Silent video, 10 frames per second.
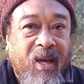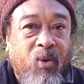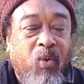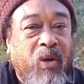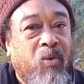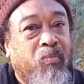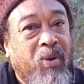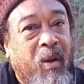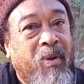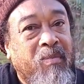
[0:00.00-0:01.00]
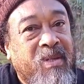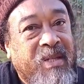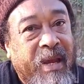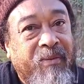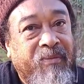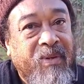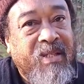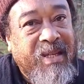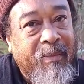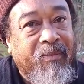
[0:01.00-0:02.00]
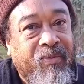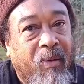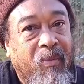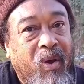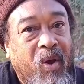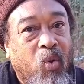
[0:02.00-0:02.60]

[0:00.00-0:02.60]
And where do problems stem from?